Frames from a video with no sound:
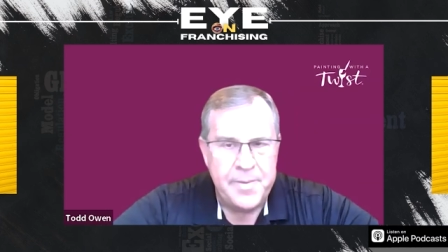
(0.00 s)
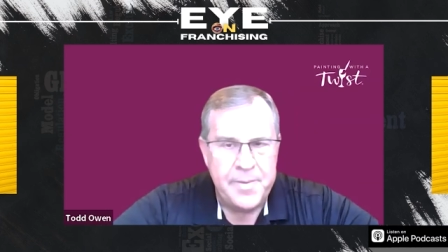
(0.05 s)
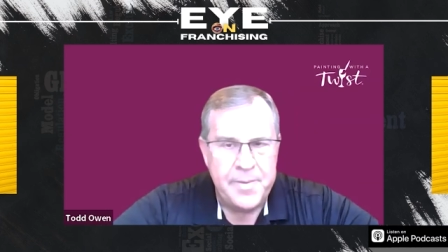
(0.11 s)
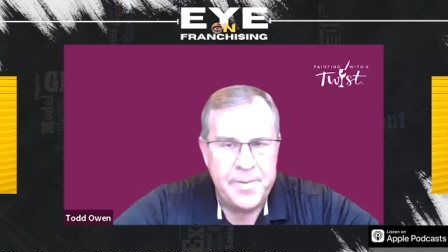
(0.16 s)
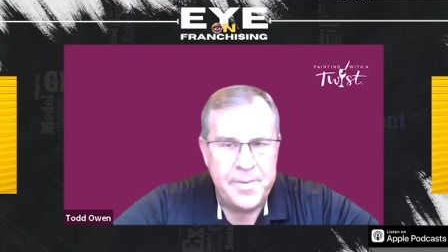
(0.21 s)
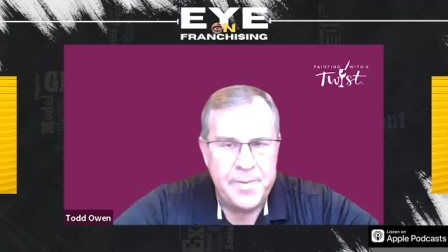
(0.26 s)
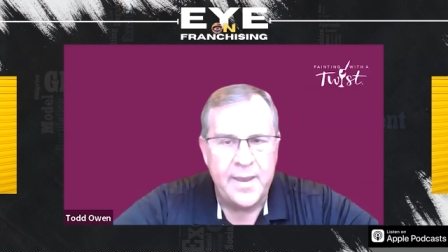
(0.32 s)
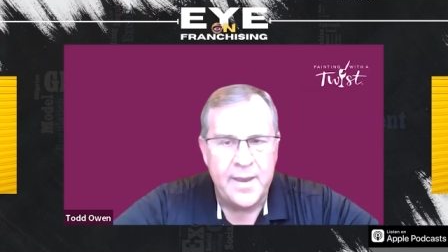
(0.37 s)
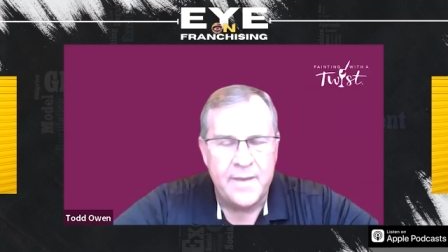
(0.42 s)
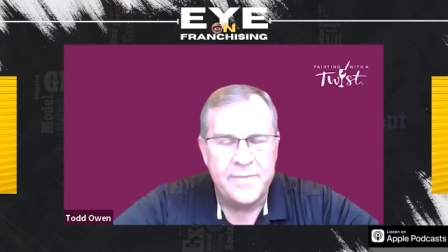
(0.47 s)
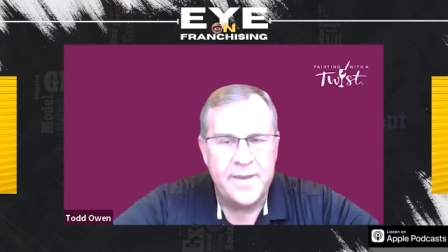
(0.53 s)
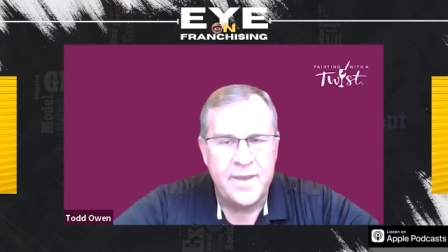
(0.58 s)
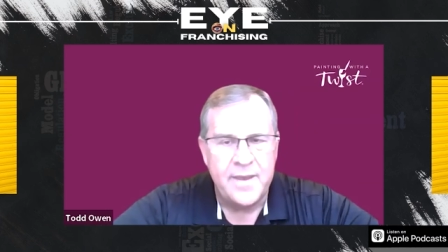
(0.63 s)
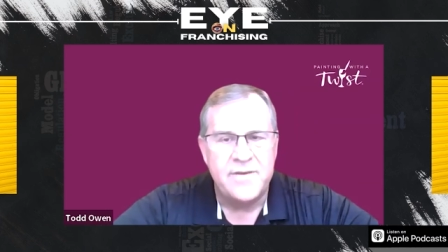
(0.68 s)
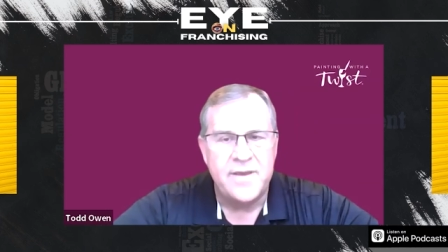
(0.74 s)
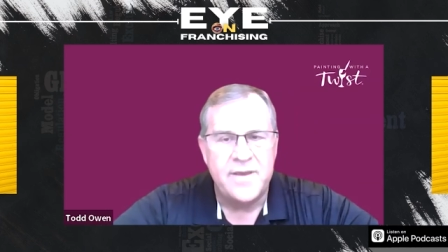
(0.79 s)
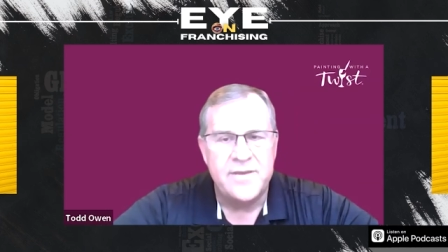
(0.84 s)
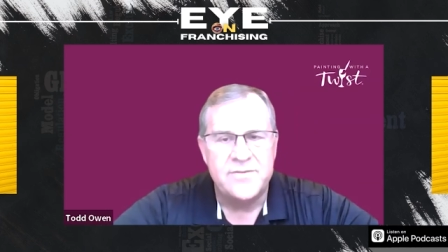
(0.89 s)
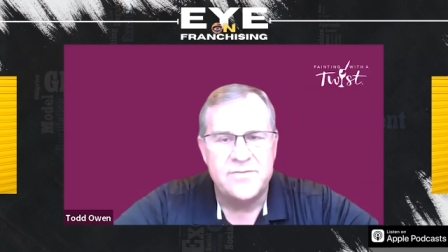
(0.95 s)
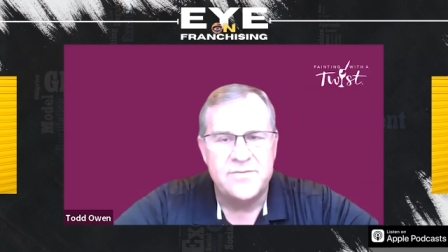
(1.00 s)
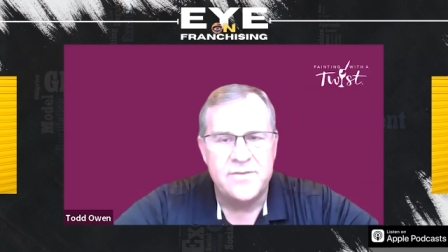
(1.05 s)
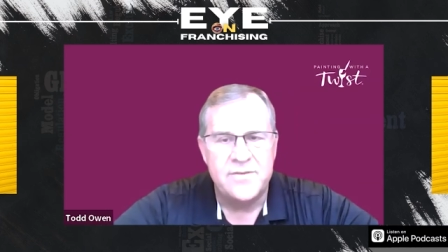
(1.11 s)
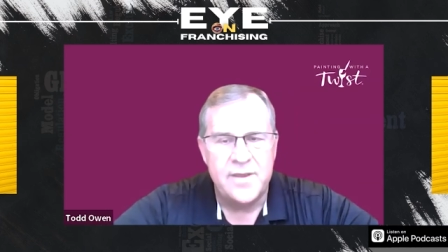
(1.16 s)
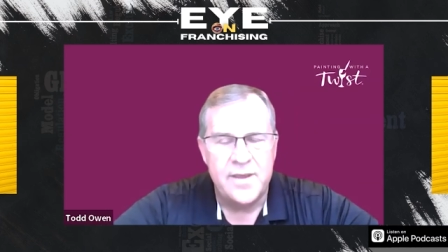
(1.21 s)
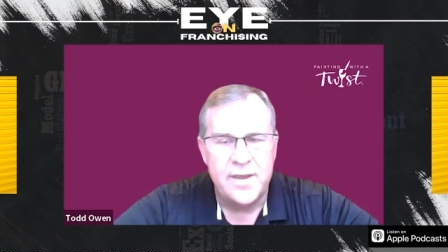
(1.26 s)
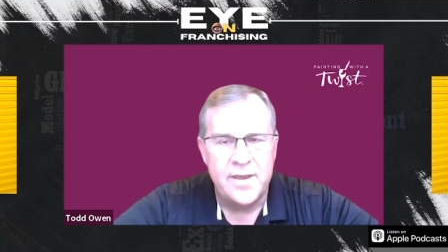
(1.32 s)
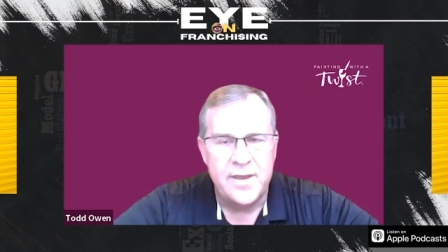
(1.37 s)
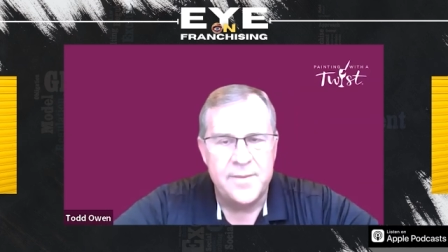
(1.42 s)
being on the F A
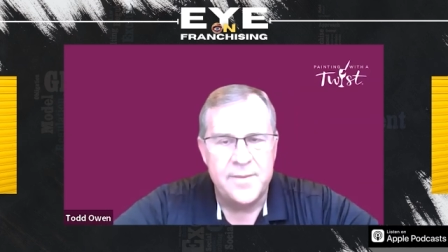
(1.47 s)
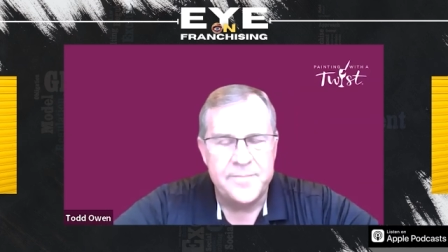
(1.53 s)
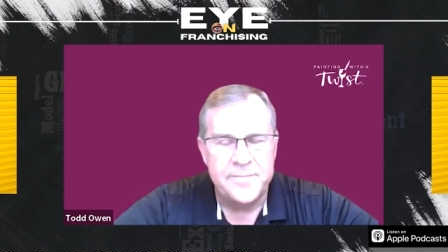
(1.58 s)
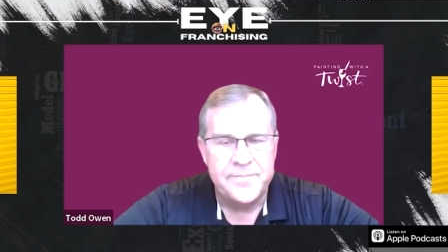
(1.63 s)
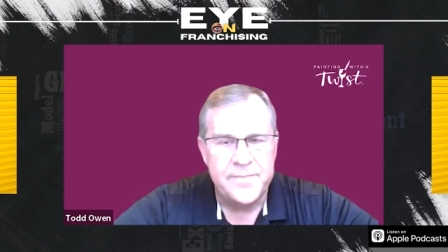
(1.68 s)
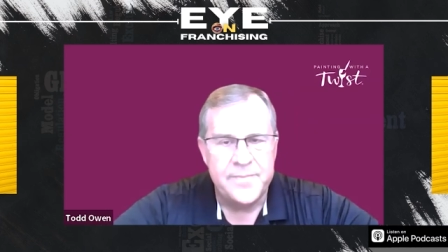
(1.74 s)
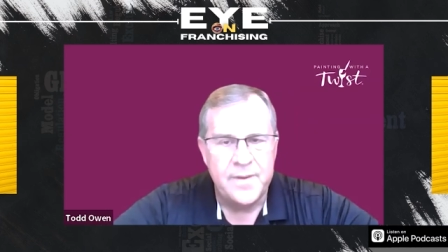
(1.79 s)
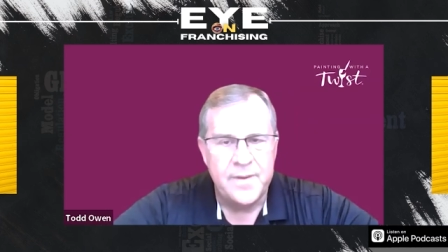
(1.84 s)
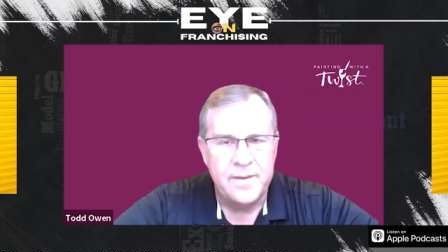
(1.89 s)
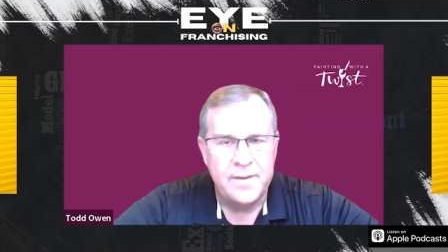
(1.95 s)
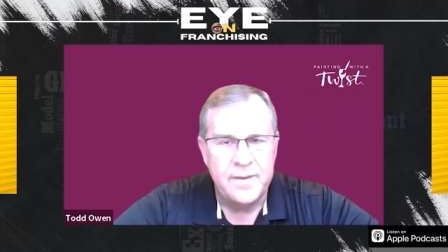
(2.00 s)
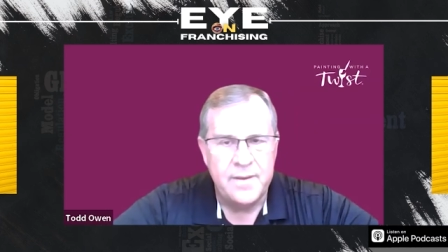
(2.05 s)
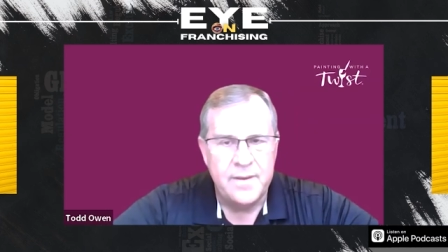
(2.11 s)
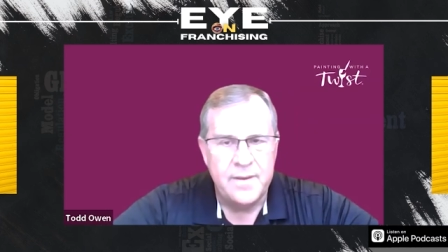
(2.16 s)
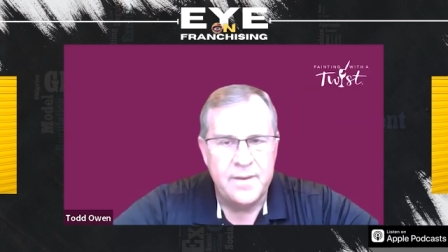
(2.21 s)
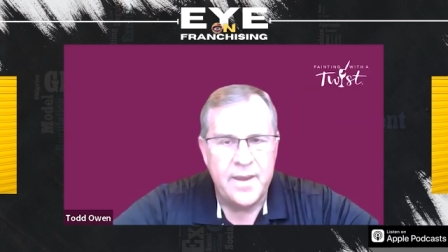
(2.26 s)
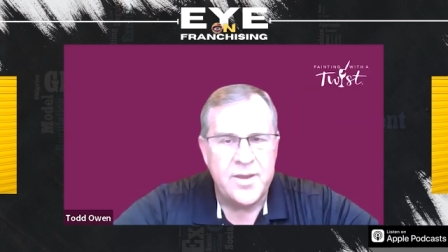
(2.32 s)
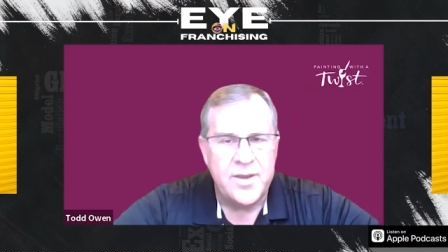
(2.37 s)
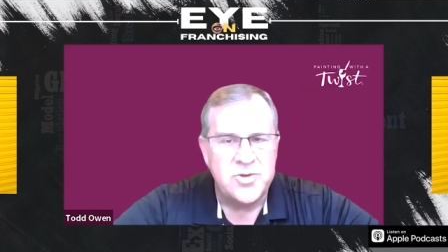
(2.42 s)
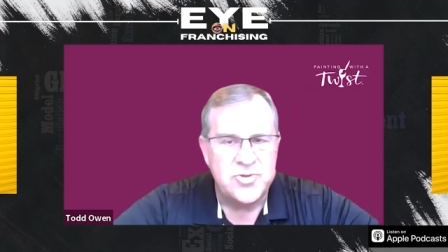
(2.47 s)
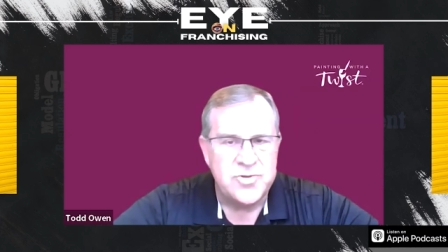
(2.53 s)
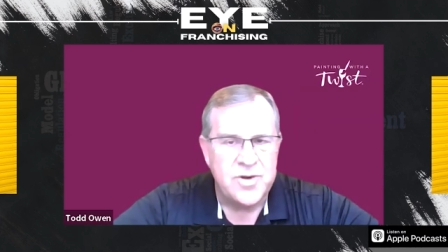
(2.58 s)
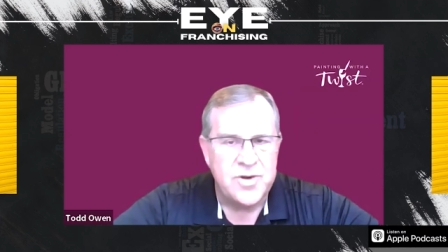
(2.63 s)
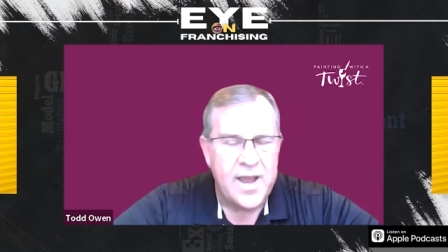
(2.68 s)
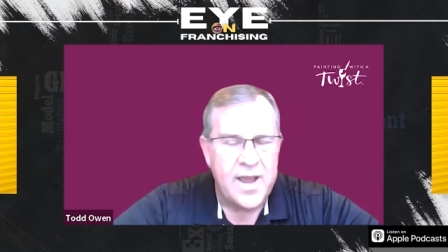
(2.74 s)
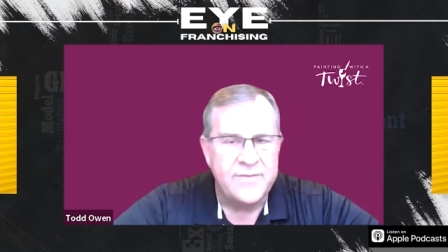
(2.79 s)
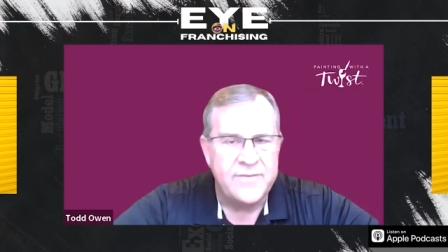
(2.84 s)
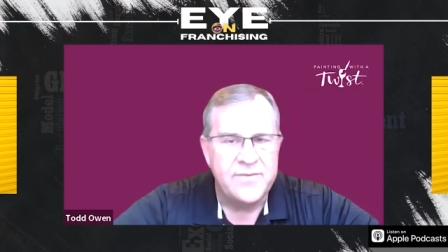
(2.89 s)
C in
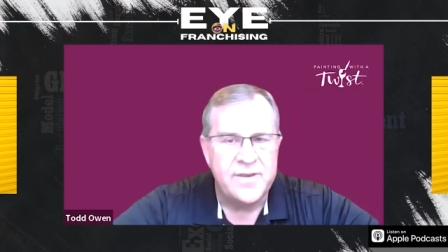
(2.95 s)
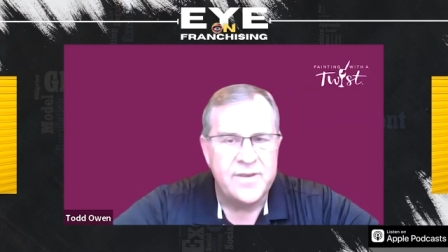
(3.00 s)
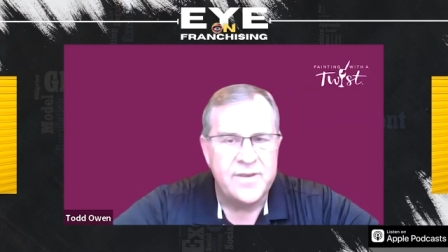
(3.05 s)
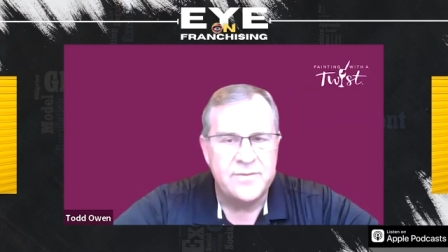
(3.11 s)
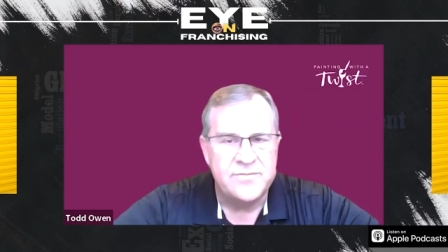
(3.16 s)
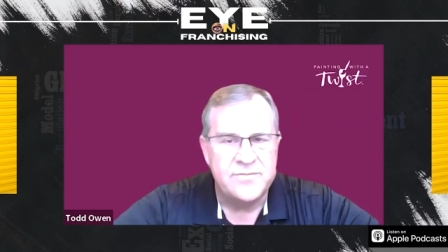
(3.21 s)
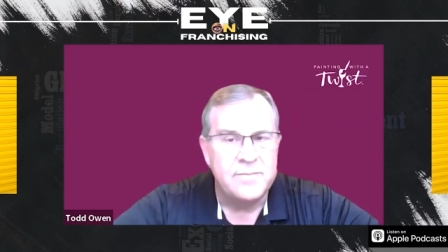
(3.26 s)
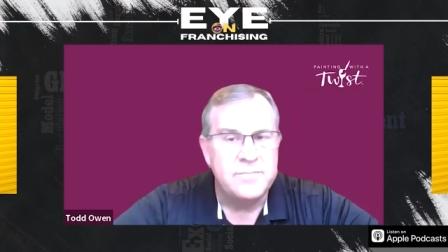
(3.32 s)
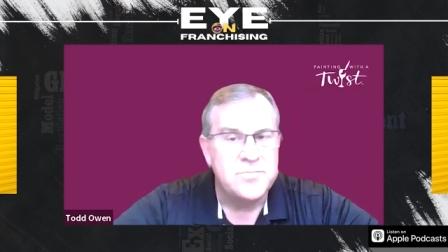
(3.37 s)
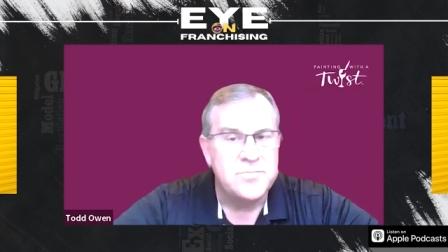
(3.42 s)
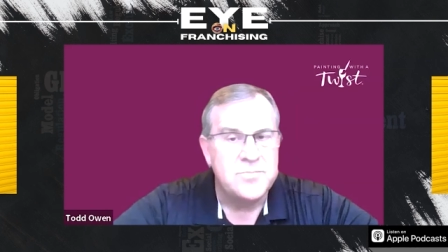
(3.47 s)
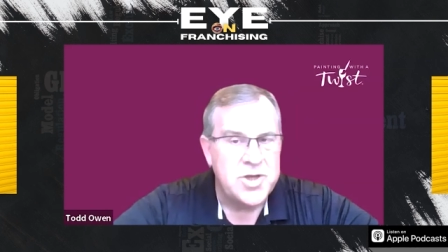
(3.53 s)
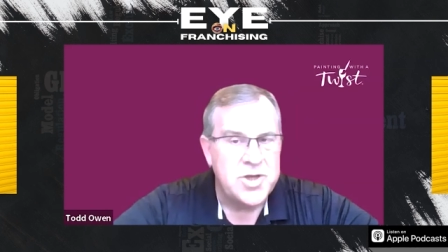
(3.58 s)
driving some